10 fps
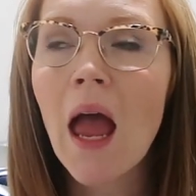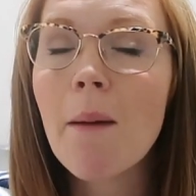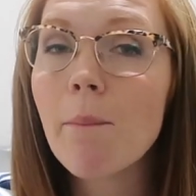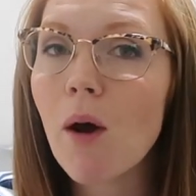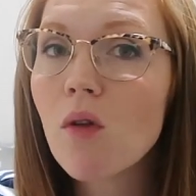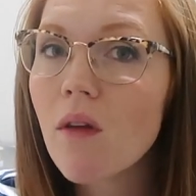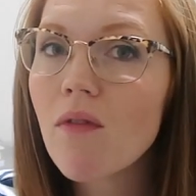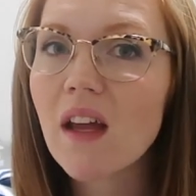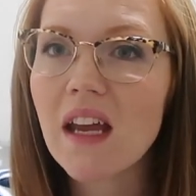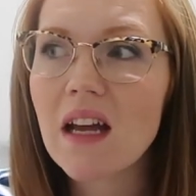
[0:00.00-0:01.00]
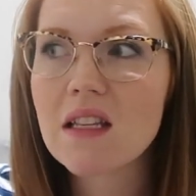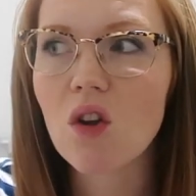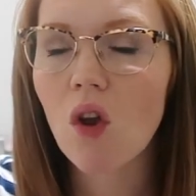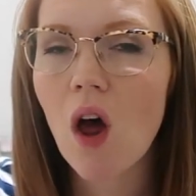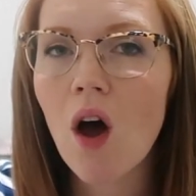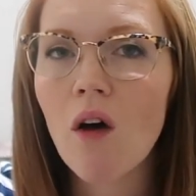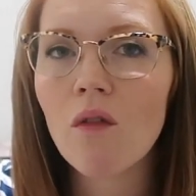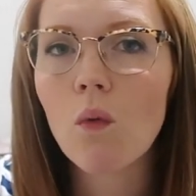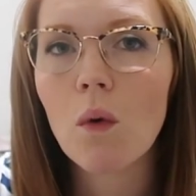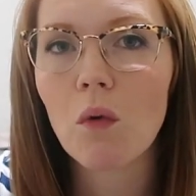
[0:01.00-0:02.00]
And both of the kids
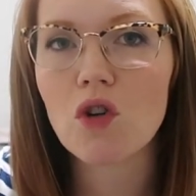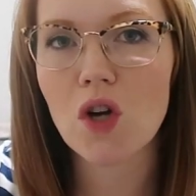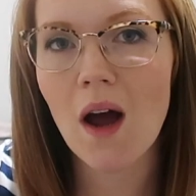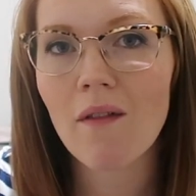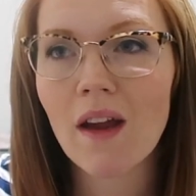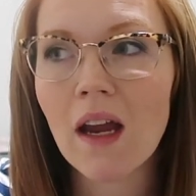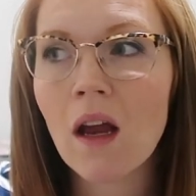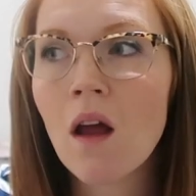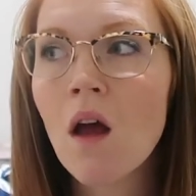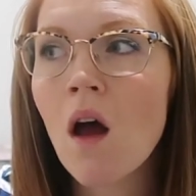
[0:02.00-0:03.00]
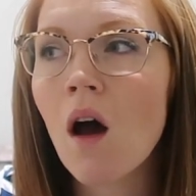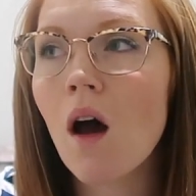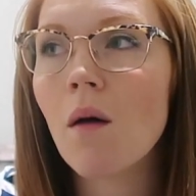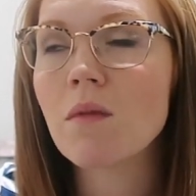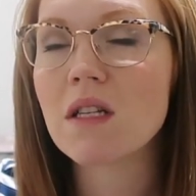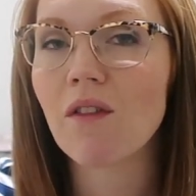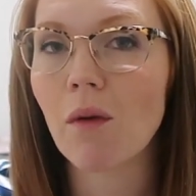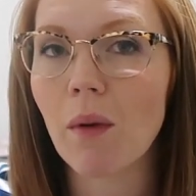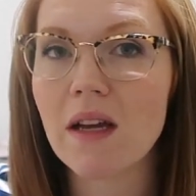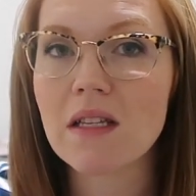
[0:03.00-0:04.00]
love when we're driving to
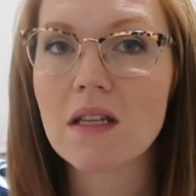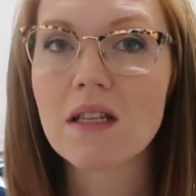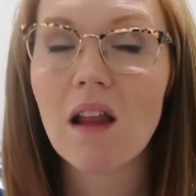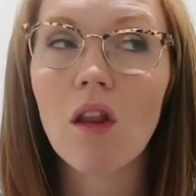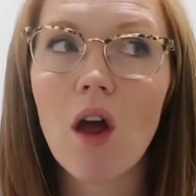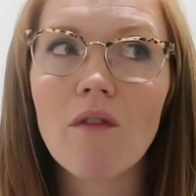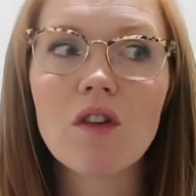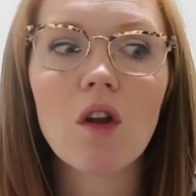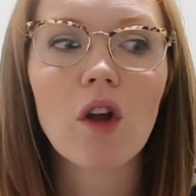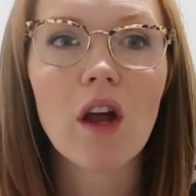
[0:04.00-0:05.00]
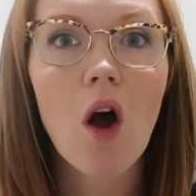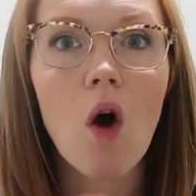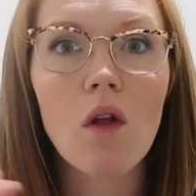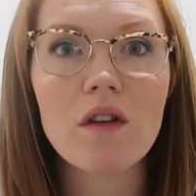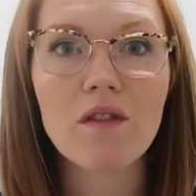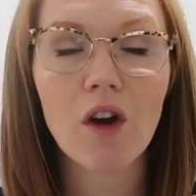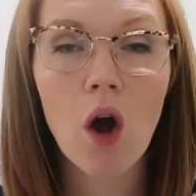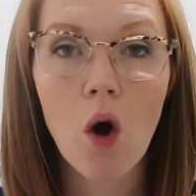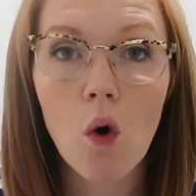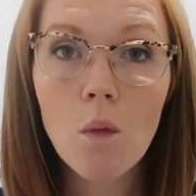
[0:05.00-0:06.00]
different places. They love to look at all the different
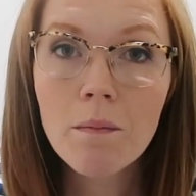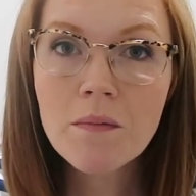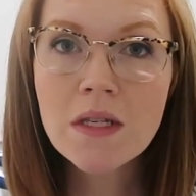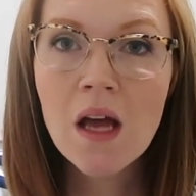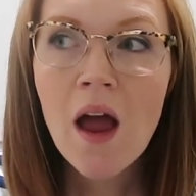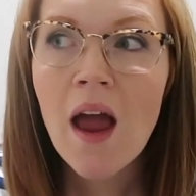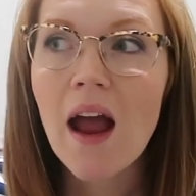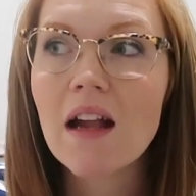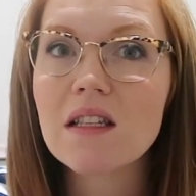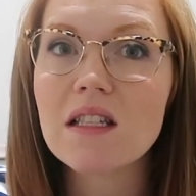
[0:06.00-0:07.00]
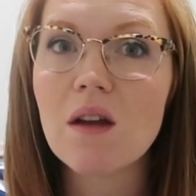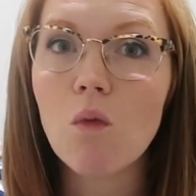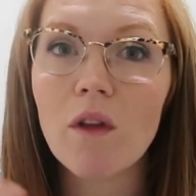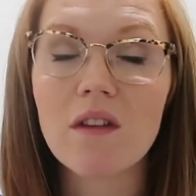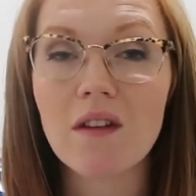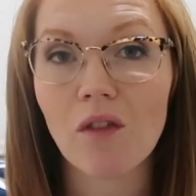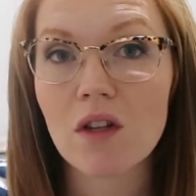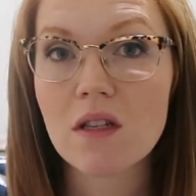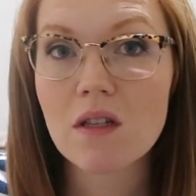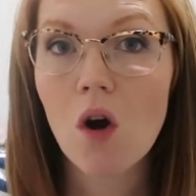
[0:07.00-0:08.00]
homes and see what the
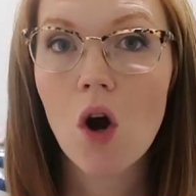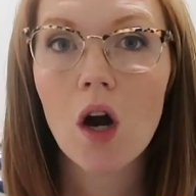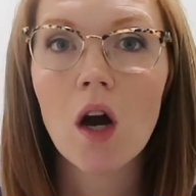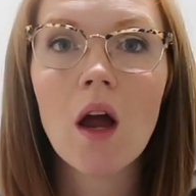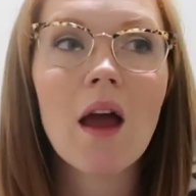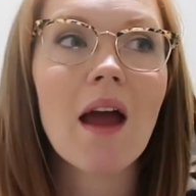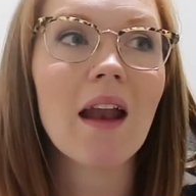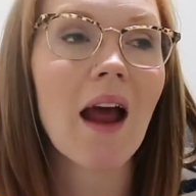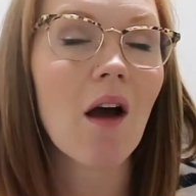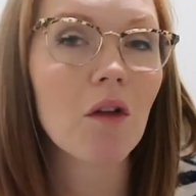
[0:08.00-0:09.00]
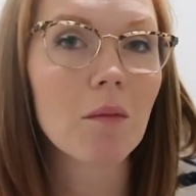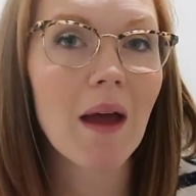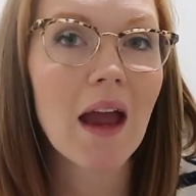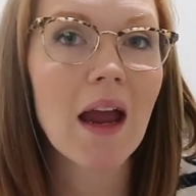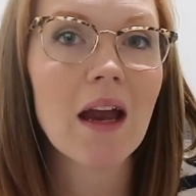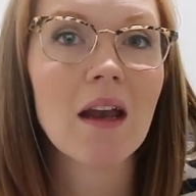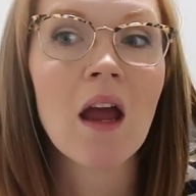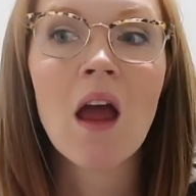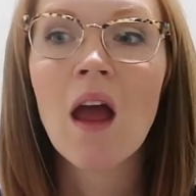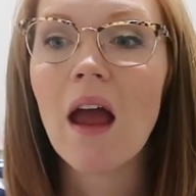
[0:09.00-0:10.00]
differences are and how they're made.
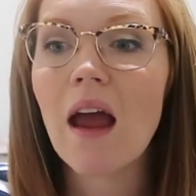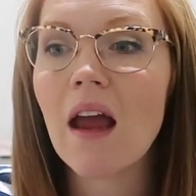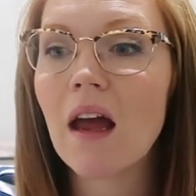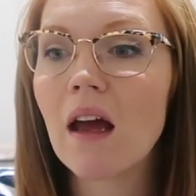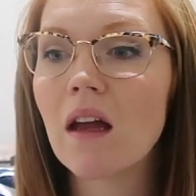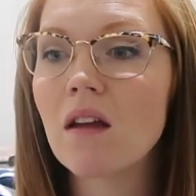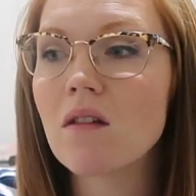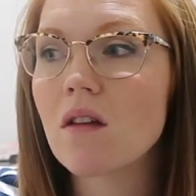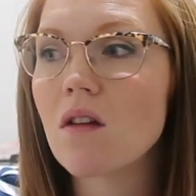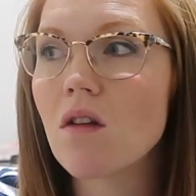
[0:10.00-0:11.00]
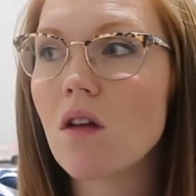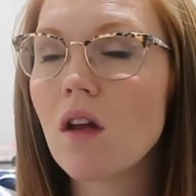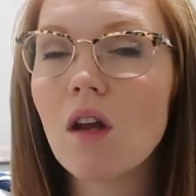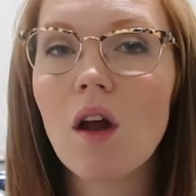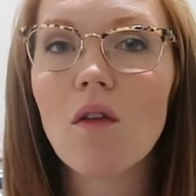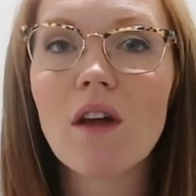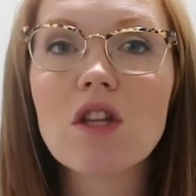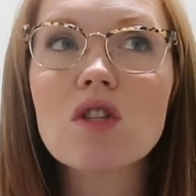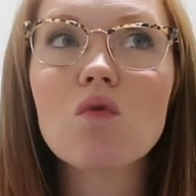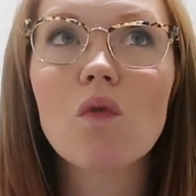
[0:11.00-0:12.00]
And, you know, they
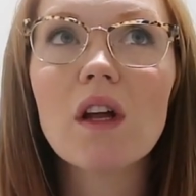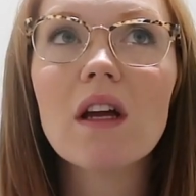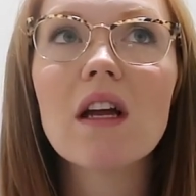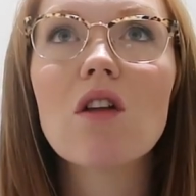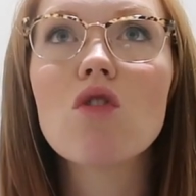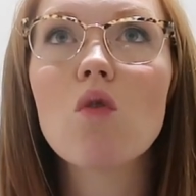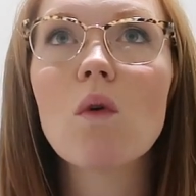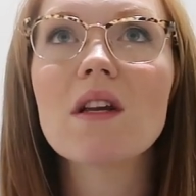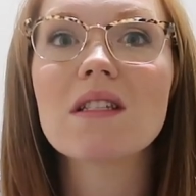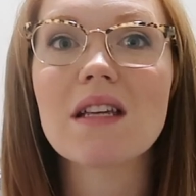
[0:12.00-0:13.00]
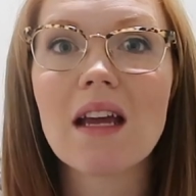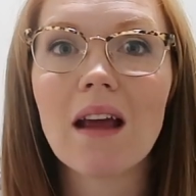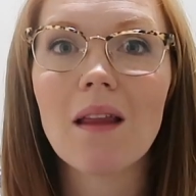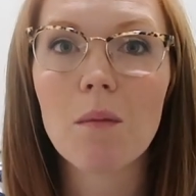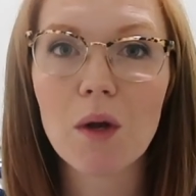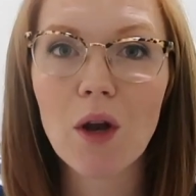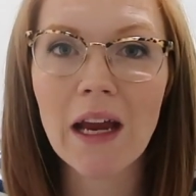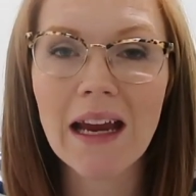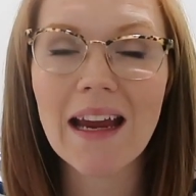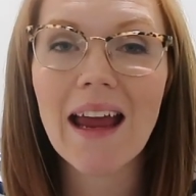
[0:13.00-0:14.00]
just really enjoy seeing the
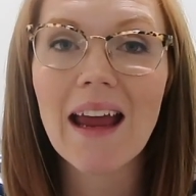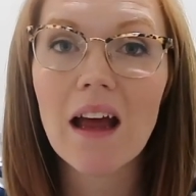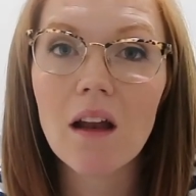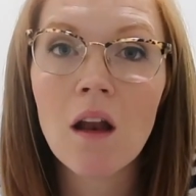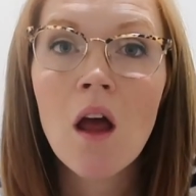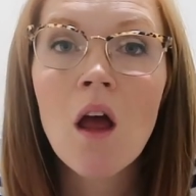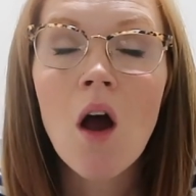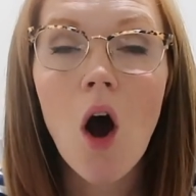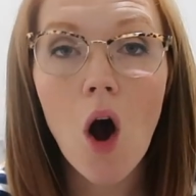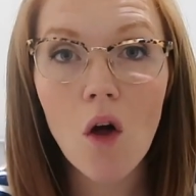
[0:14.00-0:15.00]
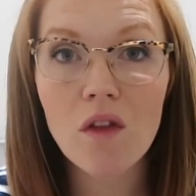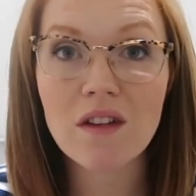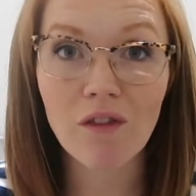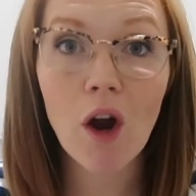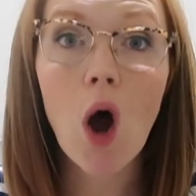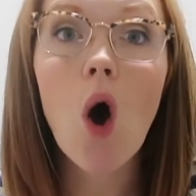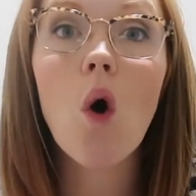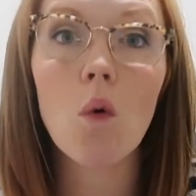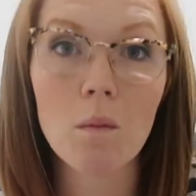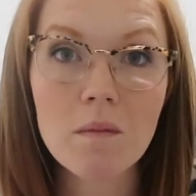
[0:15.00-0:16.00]
beauty in all the different
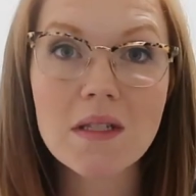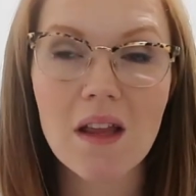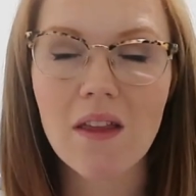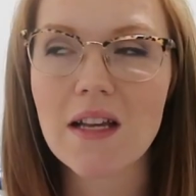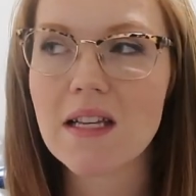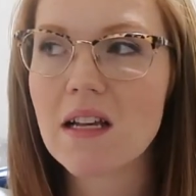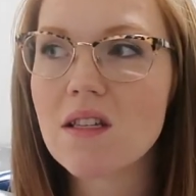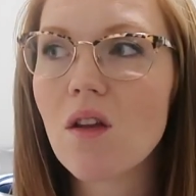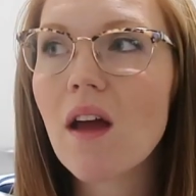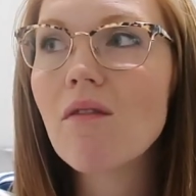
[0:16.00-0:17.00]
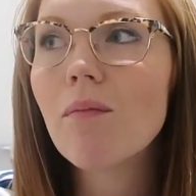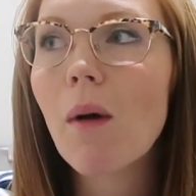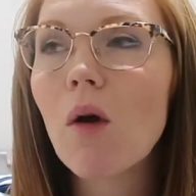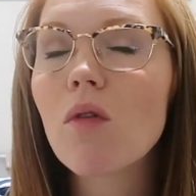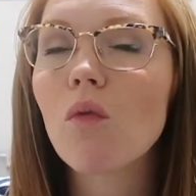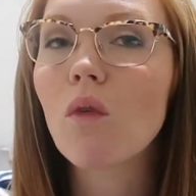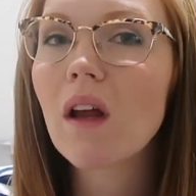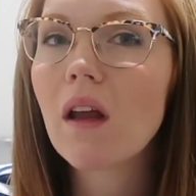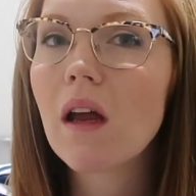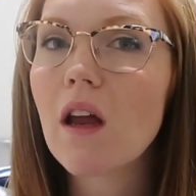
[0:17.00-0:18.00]
homes that they see. So they both
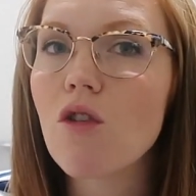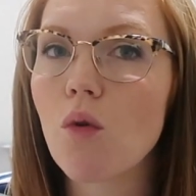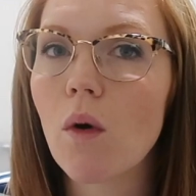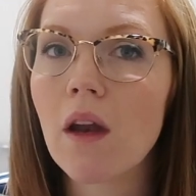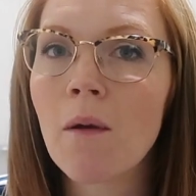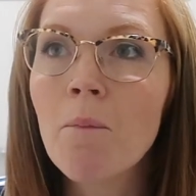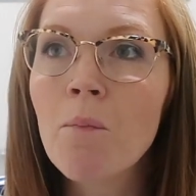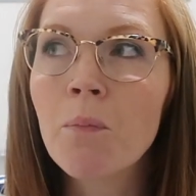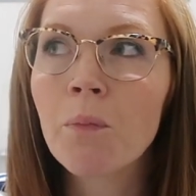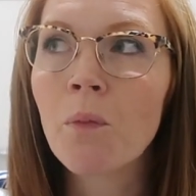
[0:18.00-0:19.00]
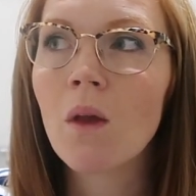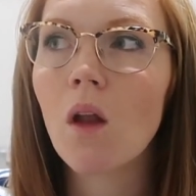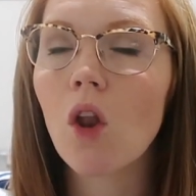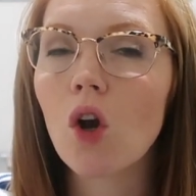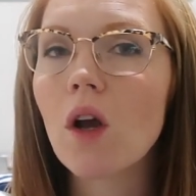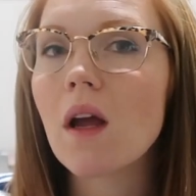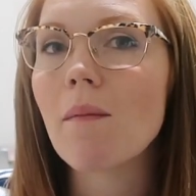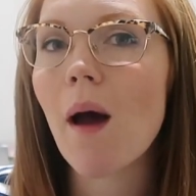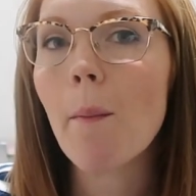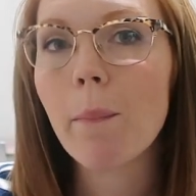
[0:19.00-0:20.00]
really enjoyed learning
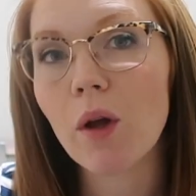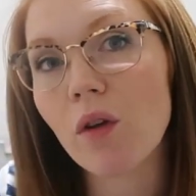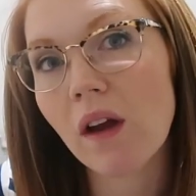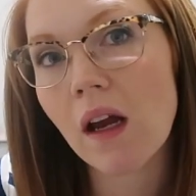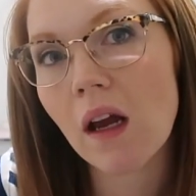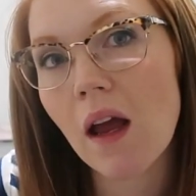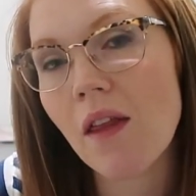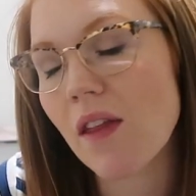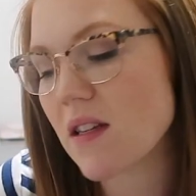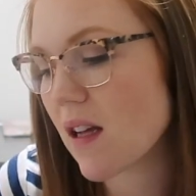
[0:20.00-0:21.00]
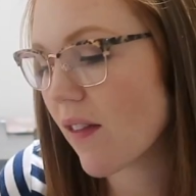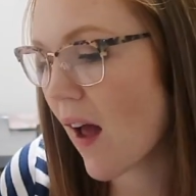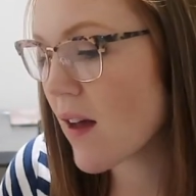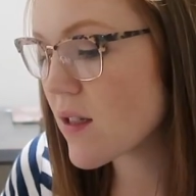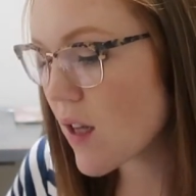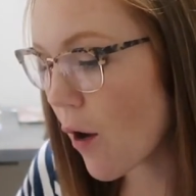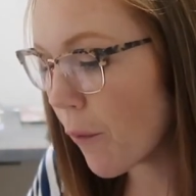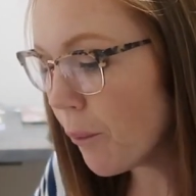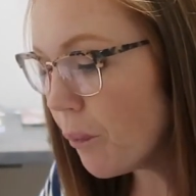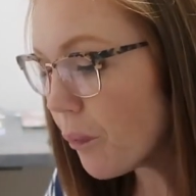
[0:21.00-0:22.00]
about building and things like that.
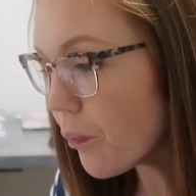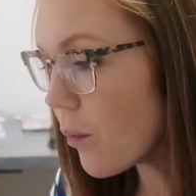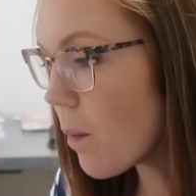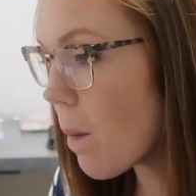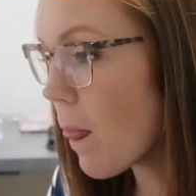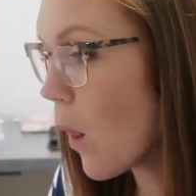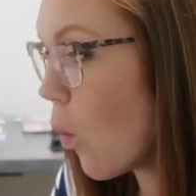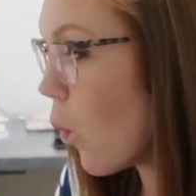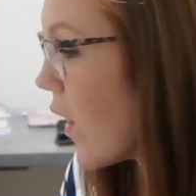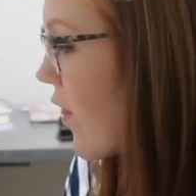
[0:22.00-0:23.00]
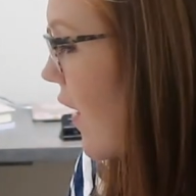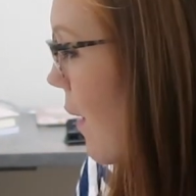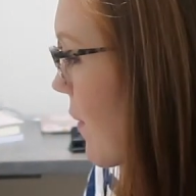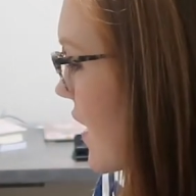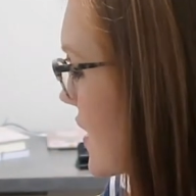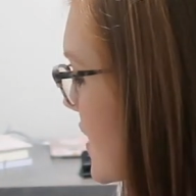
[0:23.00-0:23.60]
So with that being